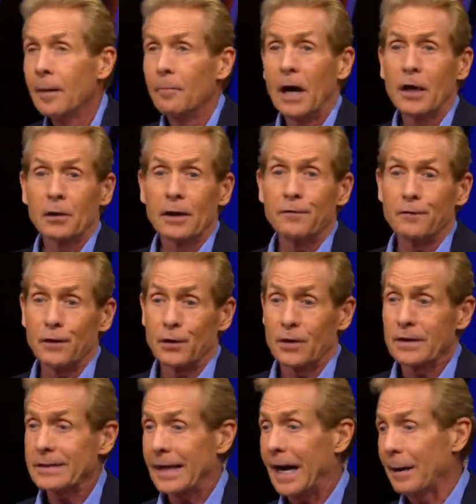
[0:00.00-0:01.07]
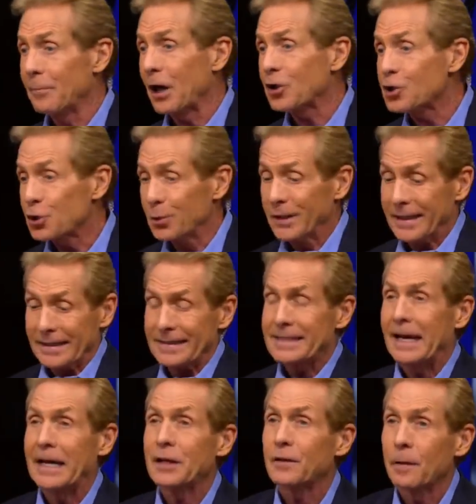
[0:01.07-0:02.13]
My only fear is I'm not sure he can
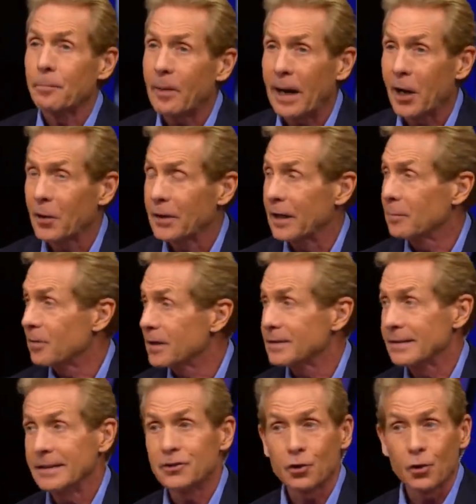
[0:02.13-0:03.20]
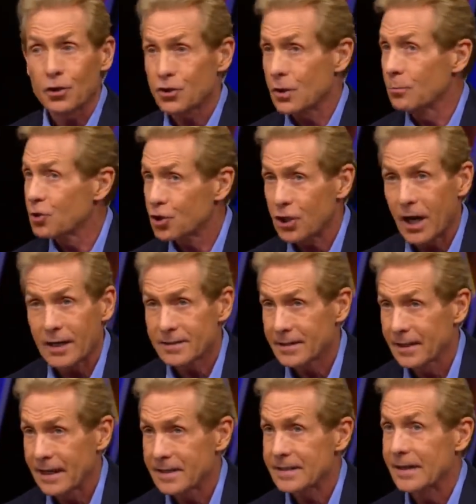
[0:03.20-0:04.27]
take the pounding because he took some shots
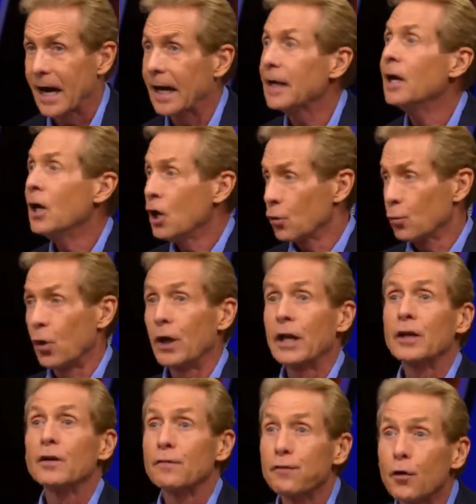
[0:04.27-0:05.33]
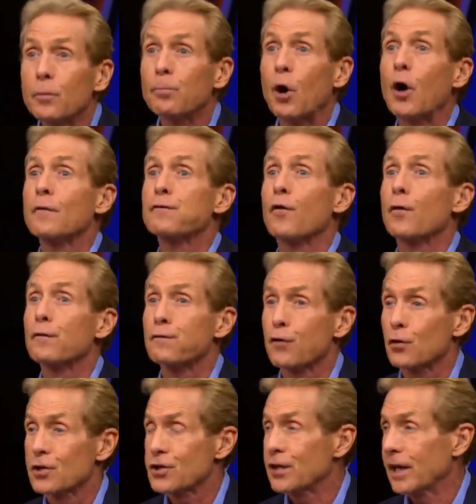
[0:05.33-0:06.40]
last night running the football for
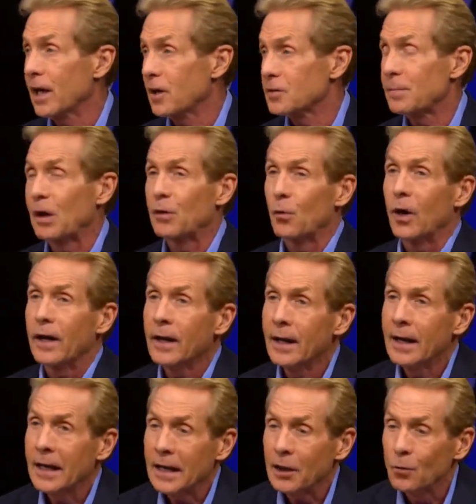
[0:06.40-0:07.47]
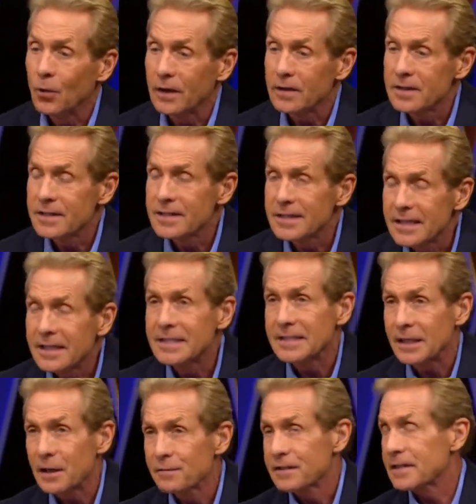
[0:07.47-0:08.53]
first downs. By the way, he went 6
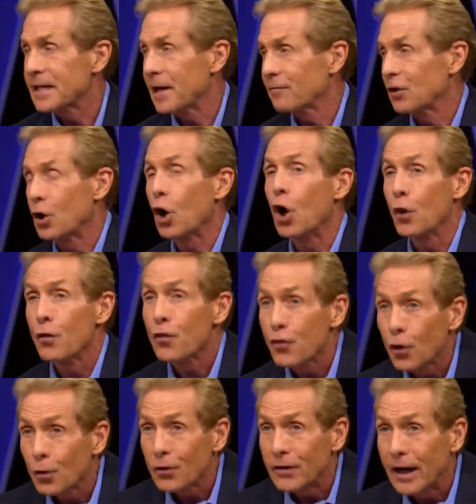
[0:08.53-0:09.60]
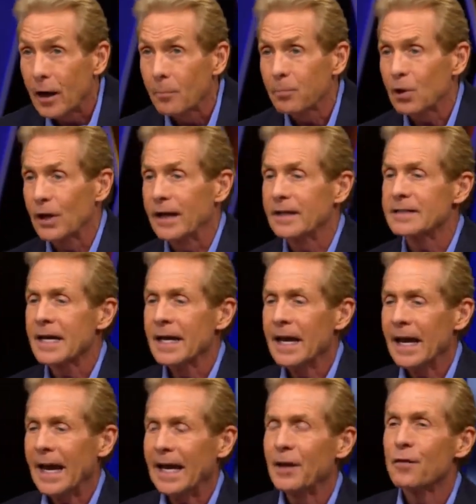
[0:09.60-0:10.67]
of 7 on 3rd down plays,
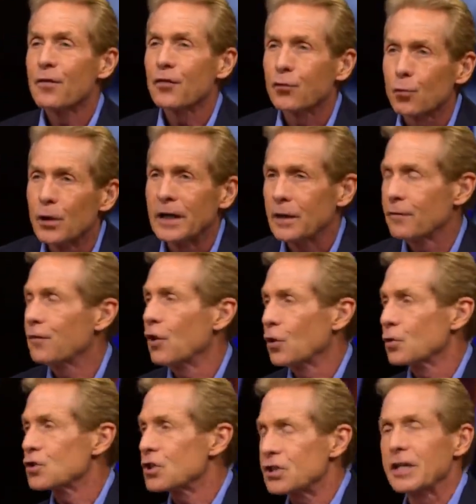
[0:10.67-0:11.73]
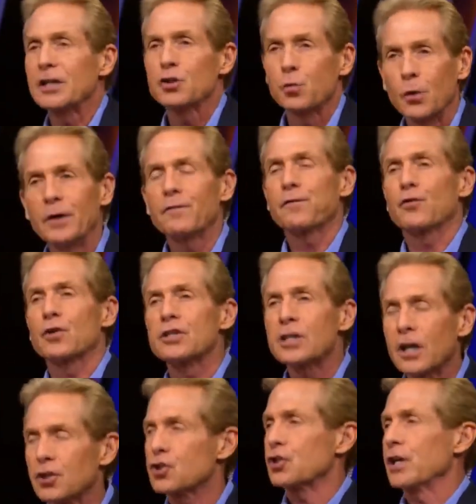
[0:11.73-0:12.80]
and 3 of those 6 went for
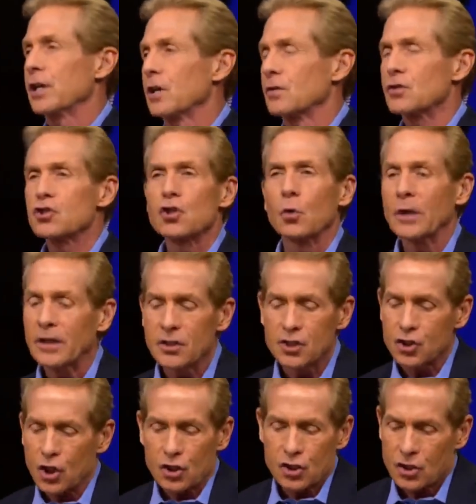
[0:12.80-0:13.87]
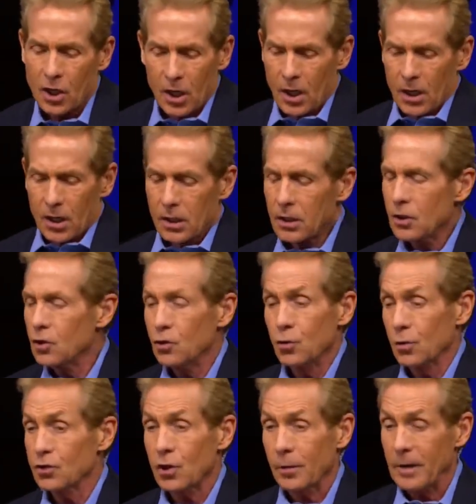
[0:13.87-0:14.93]
touchdowns. So he's just You
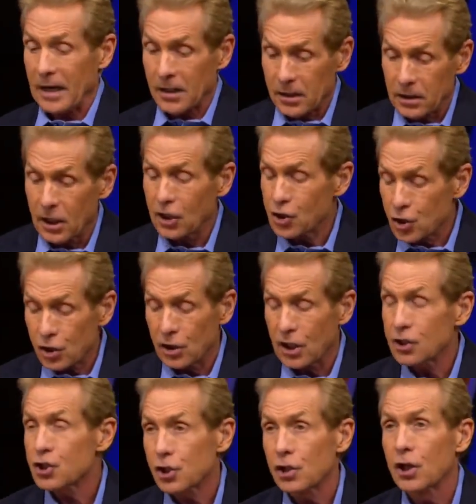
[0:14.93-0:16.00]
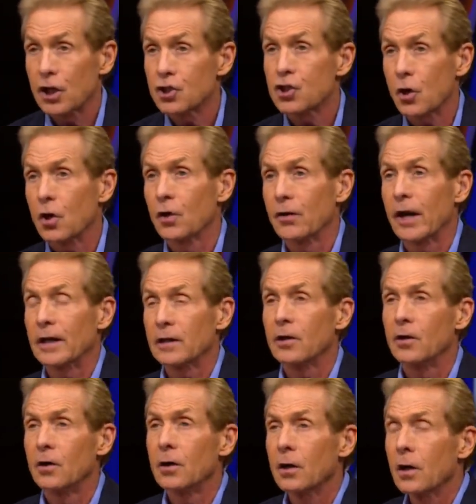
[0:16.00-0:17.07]
want to talk about clutch all night long?